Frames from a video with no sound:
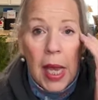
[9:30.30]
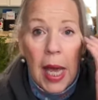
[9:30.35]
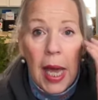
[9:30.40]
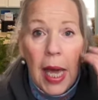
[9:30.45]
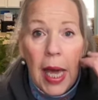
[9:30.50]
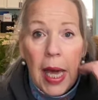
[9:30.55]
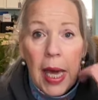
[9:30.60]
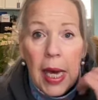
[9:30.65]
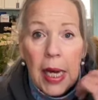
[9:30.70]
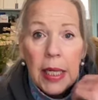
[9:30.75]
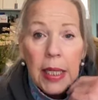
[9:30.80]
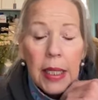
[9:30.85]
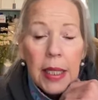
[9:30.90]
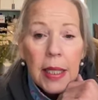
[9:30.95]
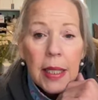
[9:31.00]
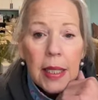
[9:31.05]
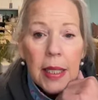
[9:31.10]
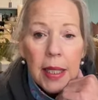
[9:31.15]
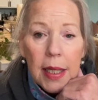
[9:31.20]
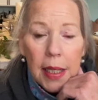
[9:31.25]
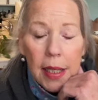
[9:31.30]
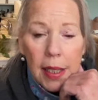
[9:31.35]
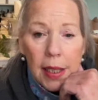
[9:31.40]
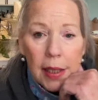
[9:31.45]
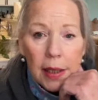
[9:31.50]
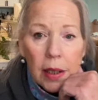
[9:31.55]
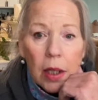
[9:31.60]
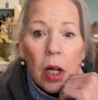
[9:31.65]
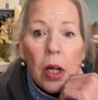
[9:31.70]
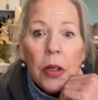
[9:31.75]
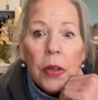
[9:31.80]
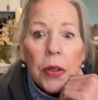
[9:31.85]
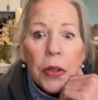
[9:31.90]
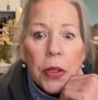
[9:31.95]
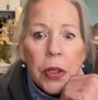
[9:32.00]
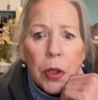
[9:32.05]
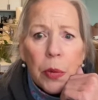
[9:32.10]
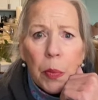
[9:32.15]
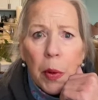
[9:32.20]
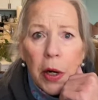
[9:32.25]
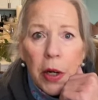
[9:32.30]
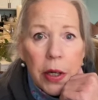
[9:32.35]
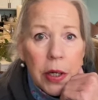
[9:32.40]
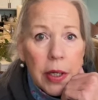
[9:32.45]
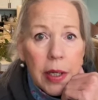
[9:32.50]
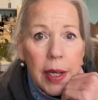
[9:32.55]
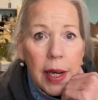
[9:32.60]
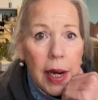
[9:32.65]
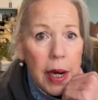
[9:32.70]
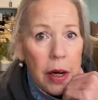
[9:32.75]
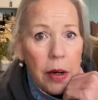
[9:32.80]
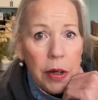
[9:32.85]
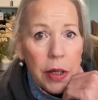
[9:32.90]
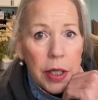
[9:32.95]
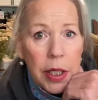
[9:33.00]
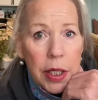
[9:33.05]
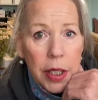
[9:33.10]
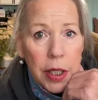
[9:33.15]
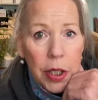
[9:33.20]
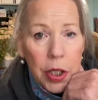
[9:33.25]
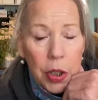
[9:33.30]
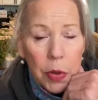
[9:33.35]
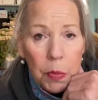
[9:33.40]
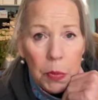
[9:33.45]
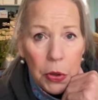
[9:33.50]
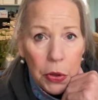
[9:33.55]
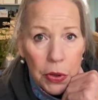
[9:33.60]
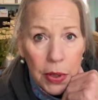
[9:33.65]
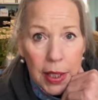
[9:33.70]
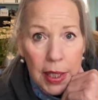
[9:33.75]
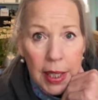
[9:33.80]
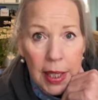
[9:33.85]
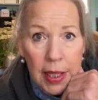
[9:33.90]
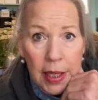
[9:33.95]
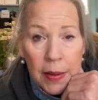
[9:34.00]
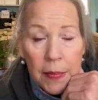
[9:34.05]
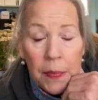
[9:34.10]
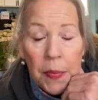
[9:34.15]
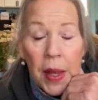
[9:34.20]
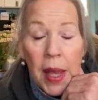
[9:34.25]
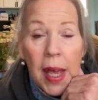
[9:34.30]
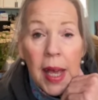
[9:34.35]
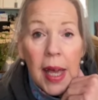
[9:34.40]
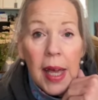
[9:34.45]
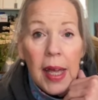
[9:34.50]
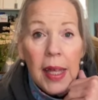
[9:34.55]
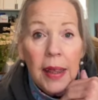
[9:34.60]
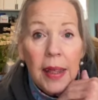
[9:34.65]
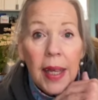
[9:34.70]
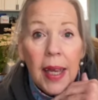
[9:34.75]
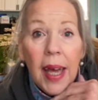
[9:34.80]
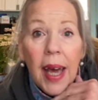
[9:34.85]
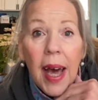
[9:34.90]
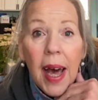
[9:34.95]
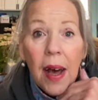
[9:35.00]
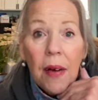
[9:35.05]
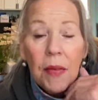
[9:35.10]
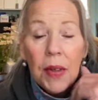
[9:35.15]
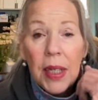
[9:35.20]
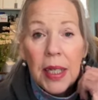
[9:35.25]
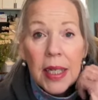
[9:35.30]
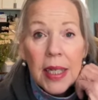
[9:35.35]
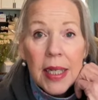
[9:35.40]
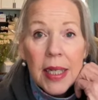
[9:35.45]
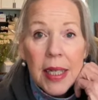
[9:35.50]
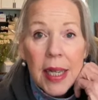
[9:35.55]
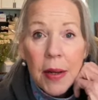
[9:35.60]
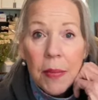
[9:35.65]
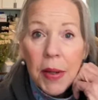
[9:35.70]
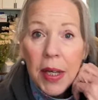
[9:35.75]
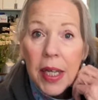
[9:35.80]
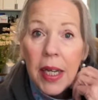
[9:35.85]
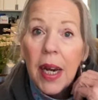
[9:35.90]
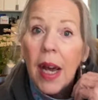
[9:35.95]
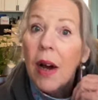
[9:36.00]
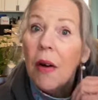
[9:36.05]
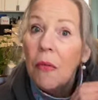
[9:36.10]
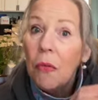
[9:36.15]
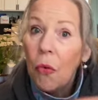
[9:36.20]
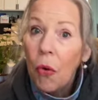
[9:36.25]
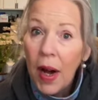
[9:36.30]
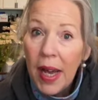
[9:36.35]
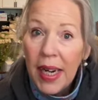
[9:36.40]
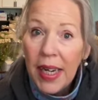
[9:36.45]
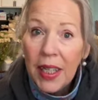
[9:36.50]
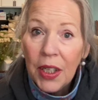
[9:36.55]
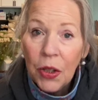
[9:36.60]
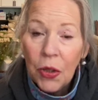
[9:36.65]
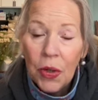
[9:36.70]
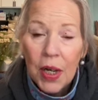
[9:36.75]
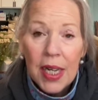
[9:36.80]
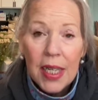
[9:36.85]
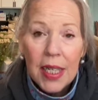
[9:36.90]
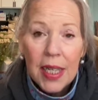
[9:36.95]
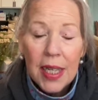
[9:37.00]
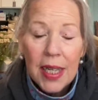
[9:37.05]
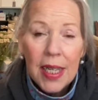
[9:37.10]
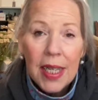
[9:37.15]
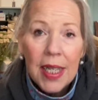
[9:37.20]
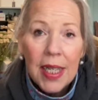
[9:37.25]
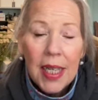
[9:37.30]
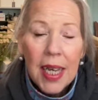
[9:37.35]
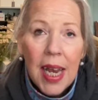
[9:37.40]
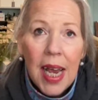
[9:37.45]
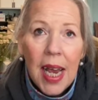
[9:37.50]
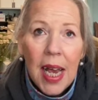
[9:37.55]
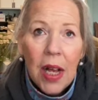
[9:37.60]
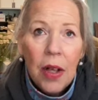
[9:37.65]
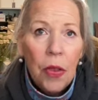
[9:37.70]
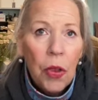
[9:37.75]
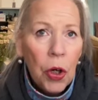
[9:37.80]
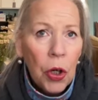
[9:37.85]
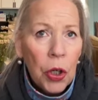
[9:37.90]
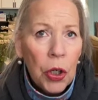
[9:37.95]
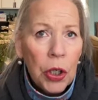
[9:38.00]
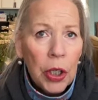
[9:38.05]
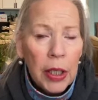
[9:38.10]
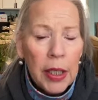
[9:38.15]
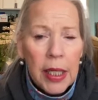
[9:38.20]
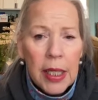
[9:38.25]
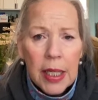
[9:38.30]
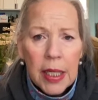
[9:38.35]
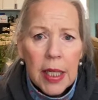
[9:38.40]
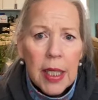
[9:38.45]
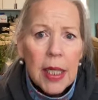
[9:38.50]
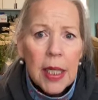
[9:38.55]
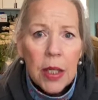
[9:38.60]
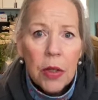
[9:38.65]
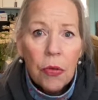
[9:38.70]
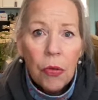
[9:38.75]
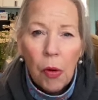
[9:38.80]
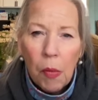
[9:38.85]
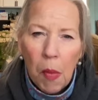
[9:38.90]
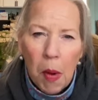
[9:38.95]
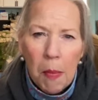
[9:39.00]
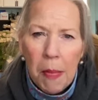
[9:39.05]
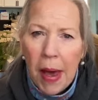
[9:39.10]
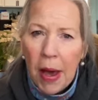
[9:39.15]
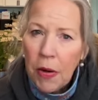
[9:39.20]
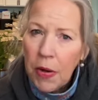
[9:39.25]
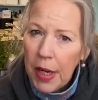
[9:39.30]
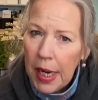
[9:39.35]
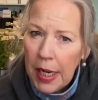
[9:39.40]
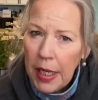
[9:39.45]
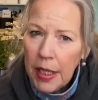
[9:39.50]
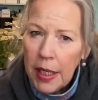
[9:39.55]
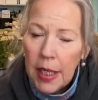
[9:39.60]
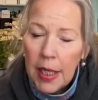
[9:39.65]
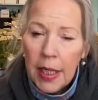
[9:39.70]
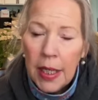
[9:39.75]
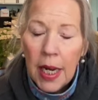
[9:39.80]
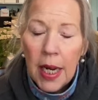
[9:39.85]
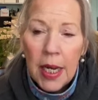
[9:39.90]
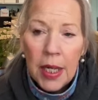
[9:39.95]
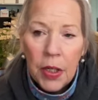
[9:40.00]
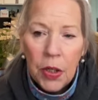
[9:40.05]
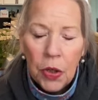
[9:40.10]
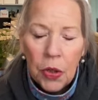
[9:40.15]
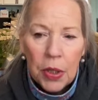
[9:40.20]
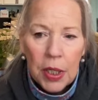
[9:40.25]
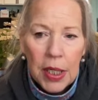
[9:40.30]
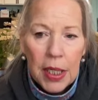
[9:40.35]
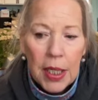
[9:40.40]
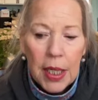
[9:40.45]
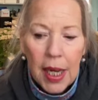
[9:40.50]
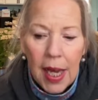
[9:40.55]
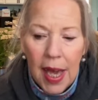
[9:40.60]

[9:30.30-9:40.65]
and it's called the Sparks Heritage Museum, and they have an exhibit of wedding dresses. The earliest is from about 1900,